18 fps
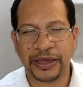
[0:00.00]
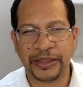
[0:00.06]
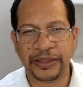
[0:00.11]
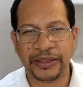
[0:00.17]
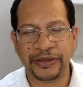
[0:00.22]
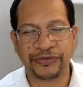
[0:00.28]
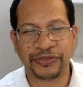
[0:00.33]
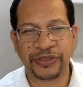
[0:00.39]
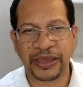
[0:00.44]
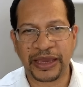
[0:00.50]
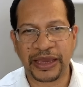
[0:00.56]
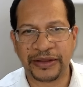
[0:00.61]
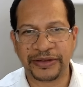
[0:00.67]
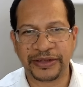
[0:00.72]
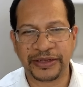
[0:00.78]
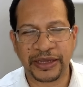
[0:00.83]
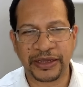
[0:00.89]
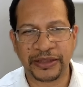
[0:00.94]
If they
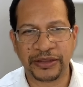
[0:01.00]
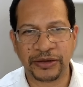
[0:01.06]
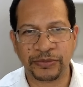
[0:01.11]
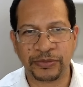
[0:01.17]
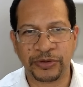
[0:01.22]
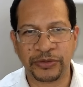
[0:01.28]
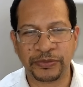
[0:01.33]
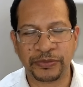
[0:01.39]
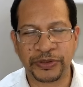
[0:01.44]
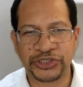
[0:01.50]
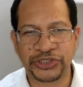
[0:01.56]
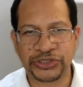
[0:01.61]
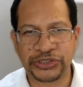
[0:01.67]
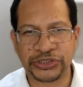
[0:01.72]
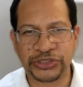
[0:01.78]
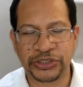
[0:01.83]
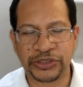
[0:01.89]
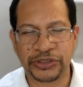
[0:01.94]
hadn't had their blood pressure
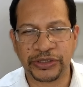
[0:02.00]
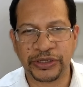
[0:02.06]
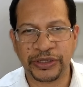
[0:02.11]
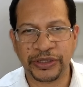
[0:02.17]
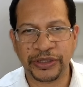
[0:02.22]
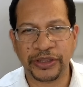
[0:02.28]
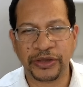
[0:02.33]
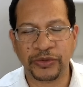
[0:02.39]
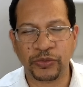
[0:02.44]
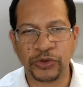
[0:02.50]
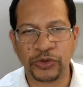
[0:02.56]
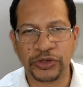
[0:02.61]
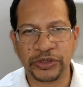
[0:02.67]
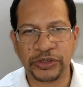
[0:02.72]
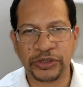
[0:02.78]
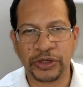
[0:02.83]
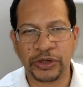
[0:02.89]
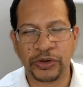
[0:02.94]
done, they
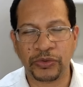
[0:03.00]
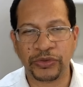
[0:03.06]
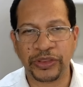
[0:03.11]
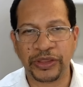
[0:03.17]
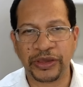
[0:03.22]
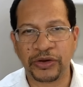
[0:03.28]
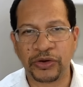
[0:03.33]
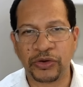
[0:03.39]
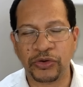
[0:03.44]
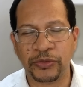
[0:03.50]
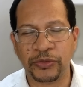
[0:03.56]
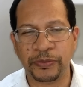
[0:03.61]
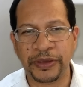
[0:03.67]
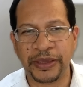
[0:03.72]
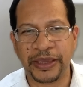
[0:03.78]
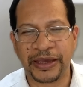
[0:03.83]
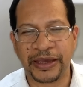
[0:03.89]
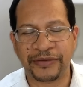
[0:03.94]
wouldn't know. They could
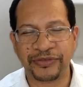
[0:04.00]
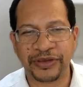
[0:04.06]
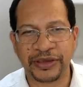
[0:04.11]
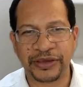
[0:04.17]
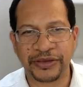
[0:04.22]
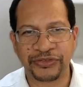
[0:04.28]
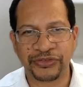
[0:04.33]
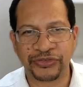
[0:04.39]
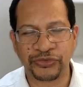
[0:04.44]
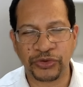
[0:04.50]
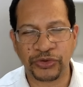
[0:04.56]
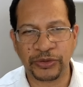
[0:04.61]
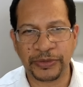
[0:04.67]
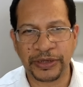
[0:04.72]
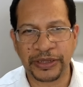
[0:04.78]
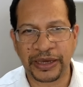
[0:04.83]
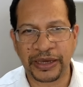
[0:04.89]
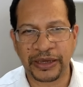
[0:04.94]
be having
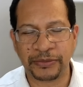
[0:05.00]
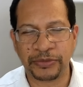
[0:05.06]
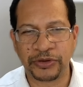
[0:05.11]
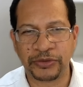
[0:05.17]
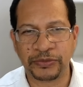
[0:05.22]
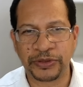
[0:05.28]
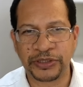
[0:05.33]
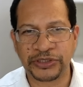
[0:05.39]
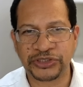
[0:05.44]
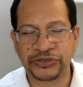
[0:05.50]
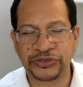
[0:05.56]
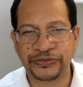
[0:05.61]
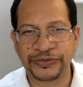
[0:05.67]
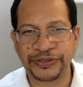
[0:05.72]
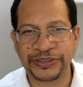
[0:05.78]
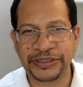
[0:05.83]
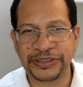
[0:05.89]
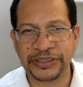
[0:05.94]
extremely high blood pressures
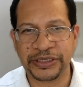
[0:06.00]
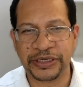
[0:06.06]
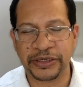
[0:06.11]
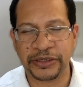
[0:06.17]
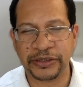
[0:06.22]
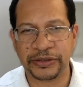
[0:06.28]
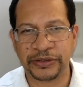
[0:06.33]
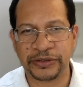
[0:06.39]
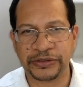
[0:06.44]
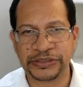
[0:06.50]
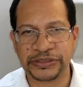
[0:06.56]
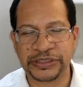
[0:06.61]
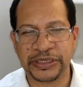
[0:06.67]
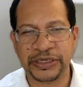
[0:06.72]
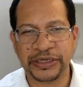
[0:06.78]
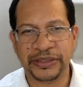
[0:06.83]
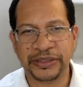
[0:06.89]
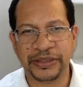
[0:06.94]
for years.
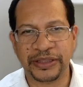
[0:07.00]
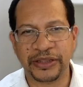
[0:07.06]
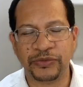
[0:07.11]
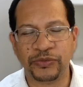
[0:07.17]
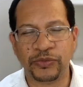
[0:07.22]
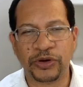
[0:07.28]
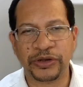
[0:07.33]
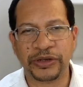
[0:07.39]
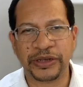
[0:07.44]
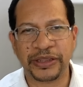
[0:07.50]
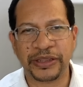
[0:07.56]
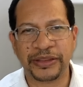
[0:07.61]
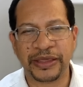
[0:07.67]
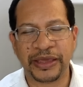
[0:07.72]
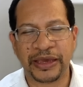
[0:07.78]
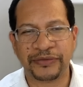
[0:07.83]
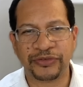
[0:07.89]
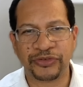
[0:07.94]
Then one day
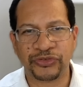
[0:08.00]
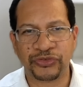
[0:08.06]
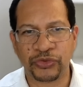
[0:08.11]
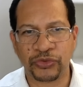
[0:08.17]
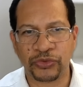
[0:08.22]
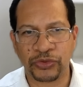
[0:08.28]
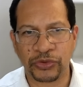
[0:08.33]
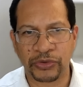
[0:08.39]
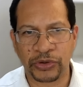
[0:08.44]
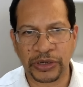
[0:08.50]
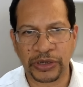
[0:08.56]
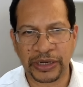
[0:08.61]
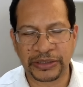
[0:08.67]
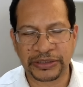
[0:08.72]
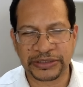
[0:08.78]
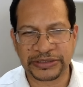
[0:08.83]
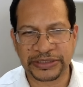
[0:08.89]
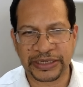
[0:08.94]
they have a stroke or a
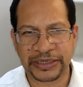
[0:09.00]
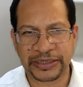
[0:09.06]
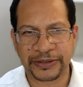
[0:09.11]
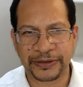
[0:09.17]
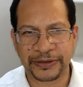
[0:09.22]
heart attack.